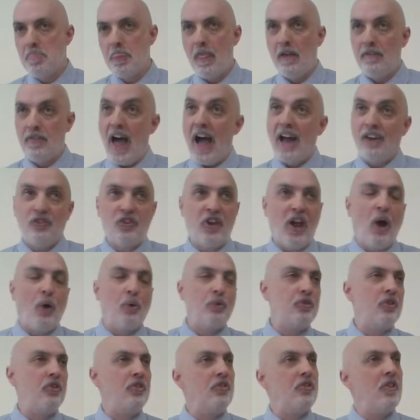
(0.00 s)
That
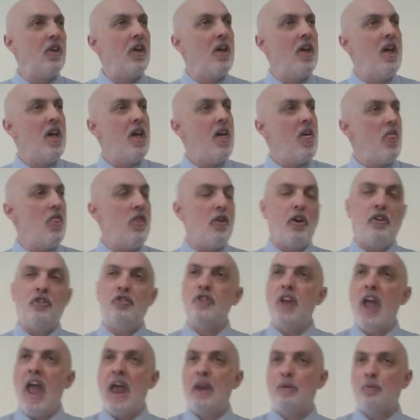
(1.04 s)
tells us that there
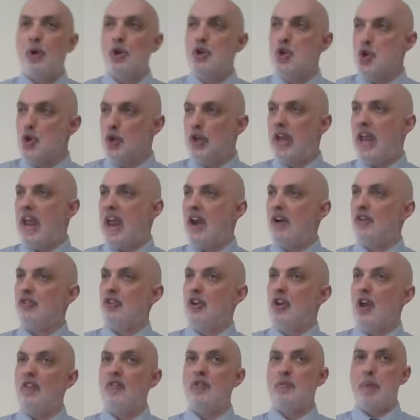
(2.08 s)
isn't anyone who cares
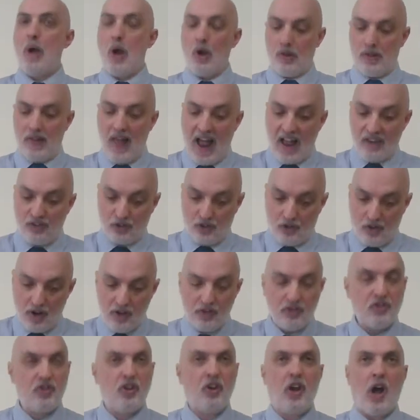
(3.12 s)
enough about
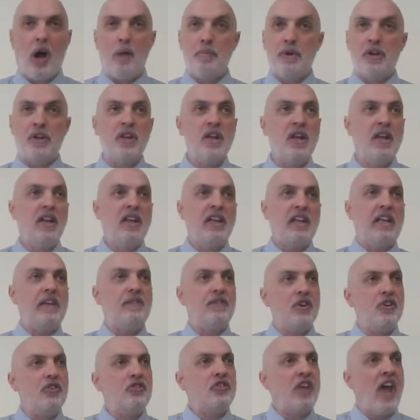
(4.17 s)
Lazarus to come and
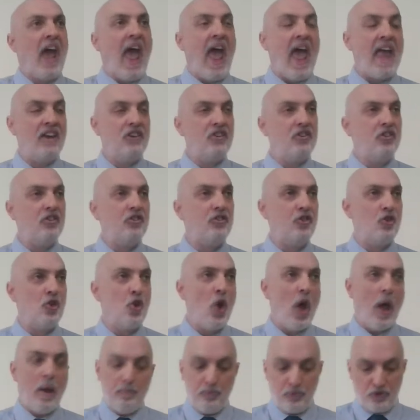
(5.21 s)
even tend to
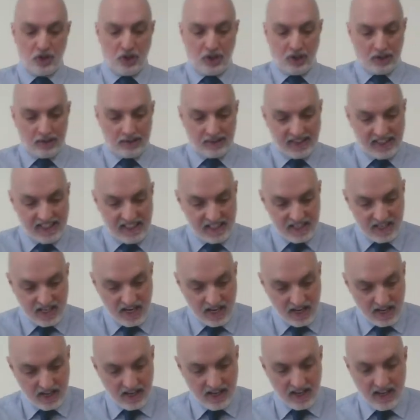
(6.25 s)
him, to
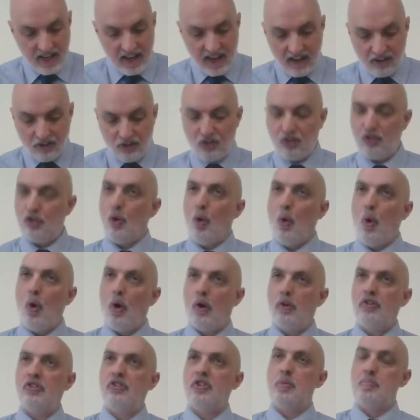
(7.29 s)
clean his
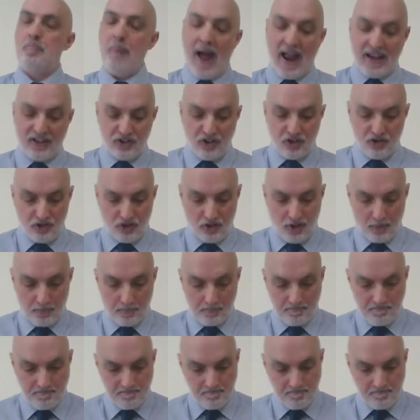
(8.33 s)
sores, to bandage them.